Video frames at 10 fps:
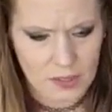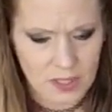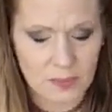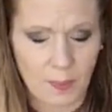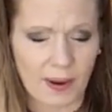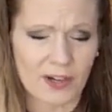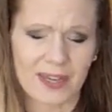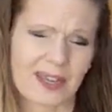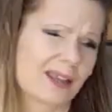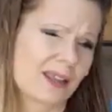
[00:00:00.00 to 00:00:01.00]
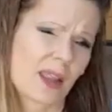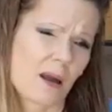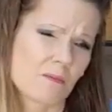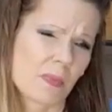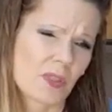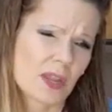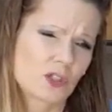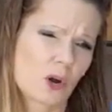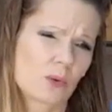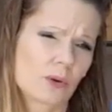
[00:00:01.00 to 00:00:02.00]
disparity in them. They
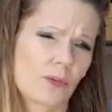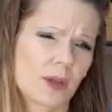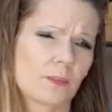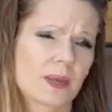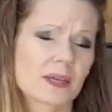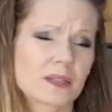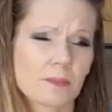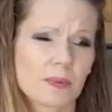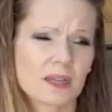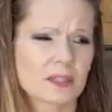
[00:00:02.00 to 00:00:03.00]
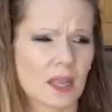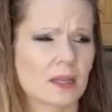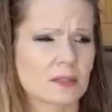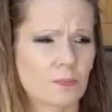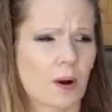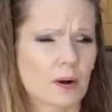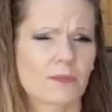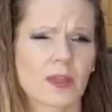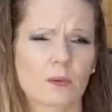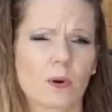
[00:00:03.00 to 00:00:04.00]
don't feel, because it's part
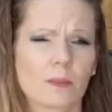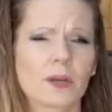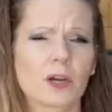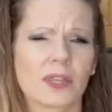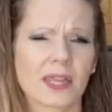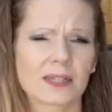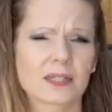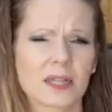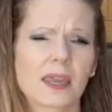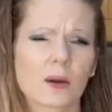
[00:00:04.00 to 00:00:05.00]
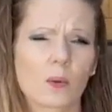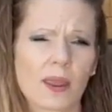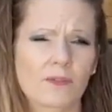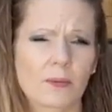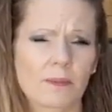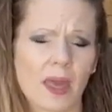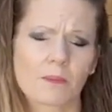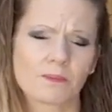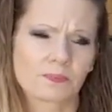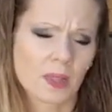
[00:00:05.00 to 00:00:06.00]
of their womanhood that gets taken away from
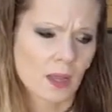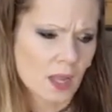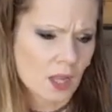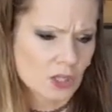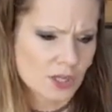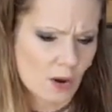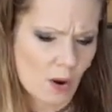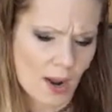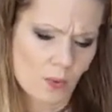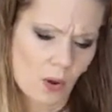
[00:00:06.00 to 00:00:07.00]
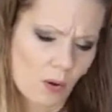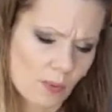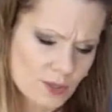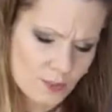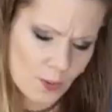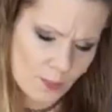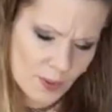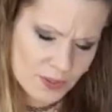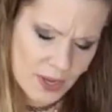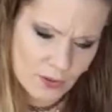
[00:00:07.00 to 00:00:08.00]
them. So I will always support
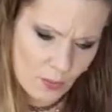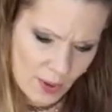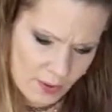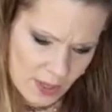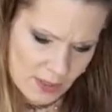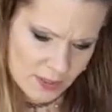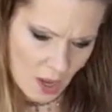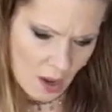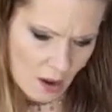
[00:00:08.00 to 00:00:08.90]
breast cancer awareness.